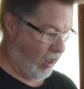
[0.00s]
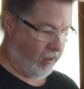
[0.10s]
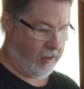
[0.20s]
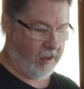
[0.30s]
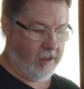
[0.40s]

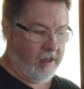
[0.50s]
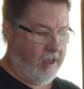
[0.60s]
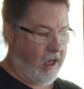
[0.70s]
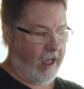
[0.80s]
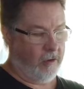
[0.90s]
Well,
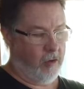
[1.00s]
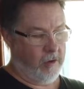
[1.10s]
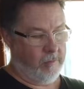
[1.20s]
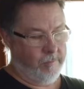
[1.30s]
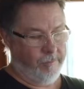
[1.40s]
I
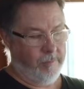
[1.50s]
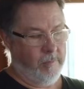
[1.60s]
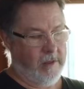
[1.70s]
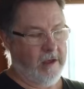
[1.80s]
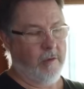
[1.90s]
could
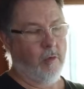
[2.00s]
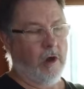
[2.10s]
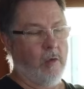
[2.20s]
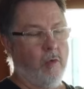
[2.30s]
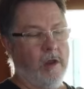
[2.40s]
get it
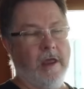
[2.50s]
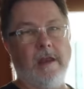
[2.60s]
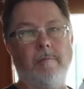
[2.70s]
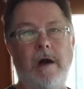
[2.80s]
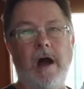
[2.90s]
where I want it
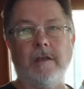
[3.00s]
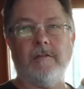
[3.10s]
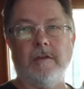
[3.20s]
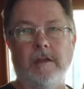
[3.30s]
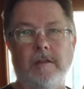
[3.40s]
and
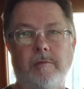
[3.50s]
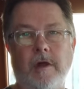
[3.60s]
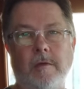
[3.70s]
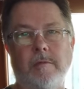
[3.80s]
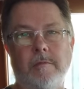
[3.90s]
epoxy it. The
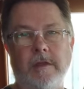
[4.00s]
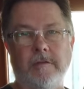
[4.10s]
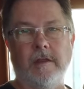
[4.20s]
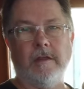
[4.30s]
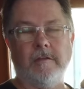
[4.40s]
problem
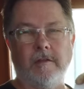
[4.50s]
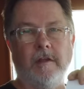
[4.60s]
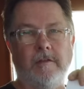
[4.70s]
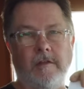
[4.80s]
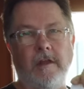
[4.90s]
is that
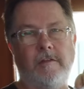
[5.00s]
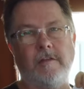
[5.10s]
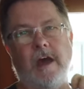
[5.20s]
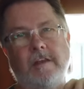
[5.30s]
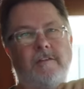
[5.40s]

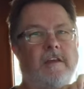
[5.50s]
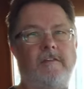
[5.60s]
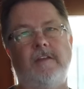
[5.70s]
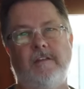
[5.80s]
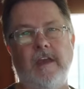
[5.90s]
it's not as
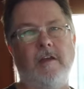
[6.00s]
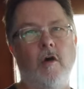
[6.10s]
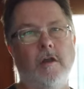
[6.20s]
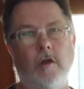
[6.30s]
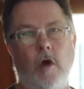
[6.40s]
easy to take
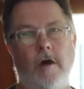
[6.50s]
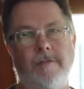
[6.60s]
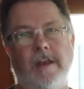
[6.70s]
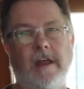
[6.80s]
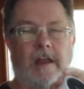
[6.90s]
on and
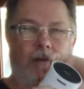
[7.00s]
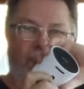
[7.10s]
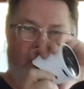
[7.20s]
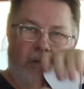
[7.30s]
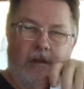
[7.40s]
off, and I'd
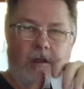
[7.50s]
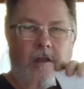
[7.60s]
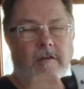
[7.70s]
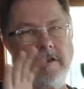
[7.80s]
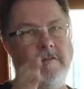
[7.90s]
have to,
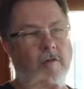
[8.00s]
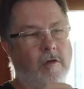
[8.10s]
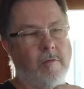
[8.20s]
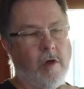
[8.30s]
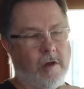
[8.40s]
it can
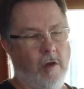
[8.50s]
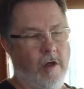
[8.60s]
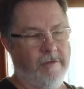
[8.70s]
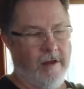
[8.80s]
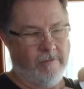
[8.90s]
still come on and
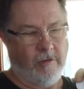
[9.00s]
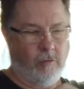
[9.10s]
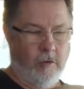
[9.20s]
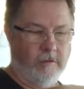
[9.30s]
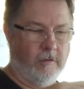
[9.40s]
off. I'd have to
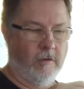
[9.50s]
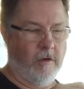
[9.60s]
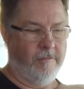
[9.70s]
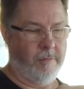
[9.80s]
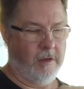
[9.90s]
twist it
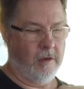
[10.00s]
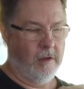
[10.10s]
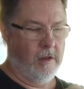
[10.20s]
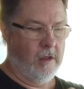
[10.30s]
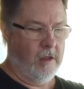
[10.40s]
off, but
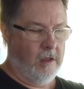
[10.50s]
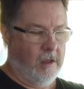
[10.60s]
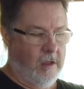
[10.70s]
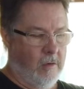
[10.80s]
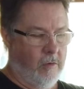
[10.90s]

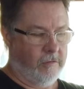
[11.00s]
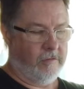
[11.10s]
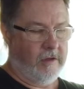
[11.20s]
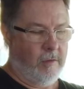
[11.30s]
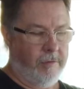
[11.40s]
we'll
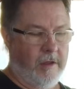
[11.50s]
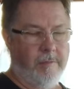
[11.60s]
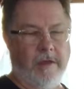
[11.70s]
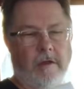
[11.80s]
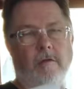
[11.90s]
see. I'll play
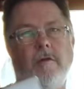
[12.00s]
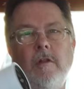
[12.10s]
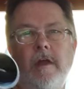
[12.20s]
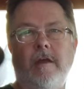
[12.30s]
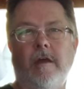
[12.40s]
it by ear.
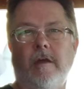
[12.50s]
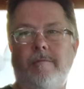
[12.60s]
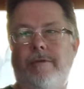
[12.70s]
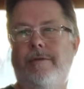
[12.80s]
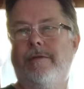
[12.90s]
They're like
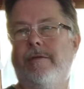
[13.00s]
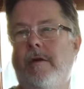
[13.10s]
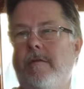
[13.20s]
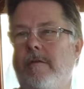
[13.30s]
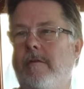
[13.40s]

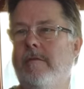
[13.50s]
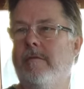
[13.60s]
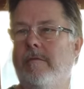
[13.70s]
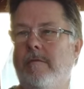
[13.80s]
$150